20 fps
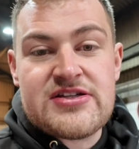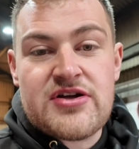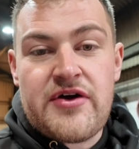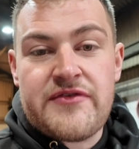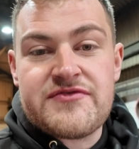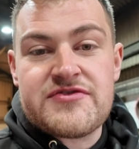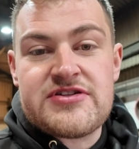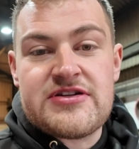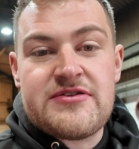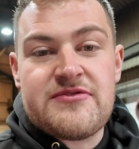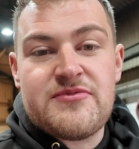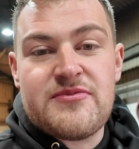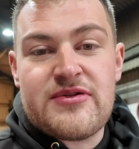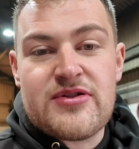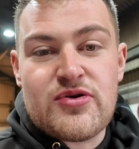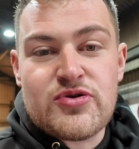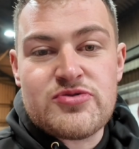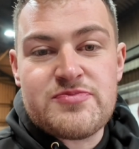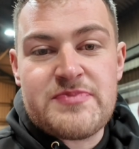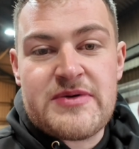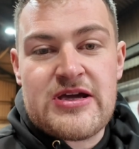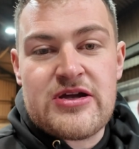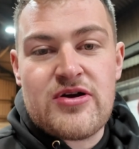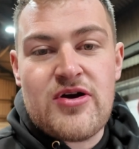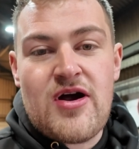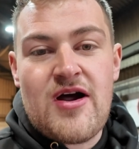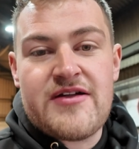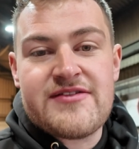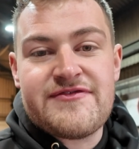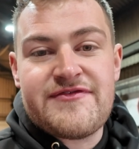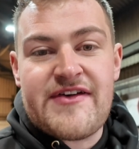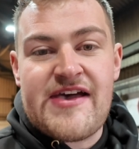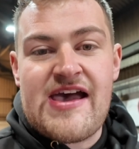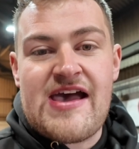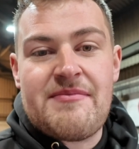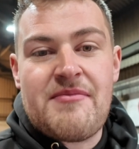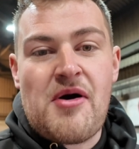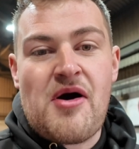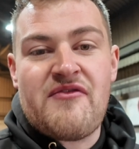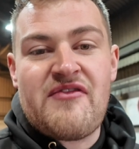and obviously with us being a
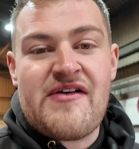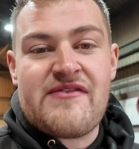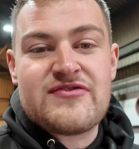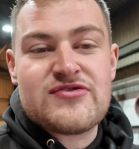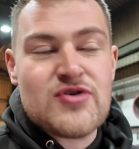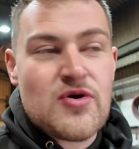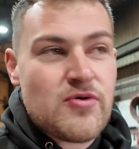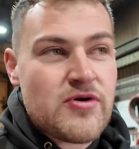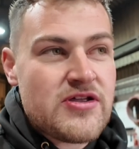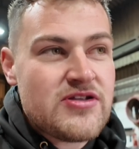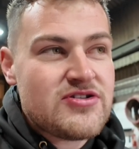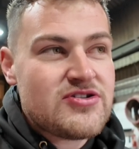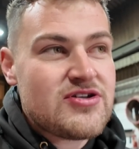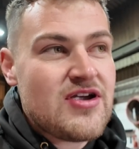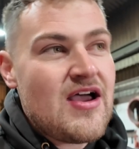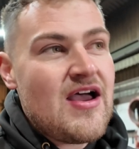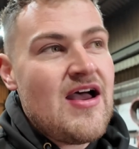firm of Evertonians,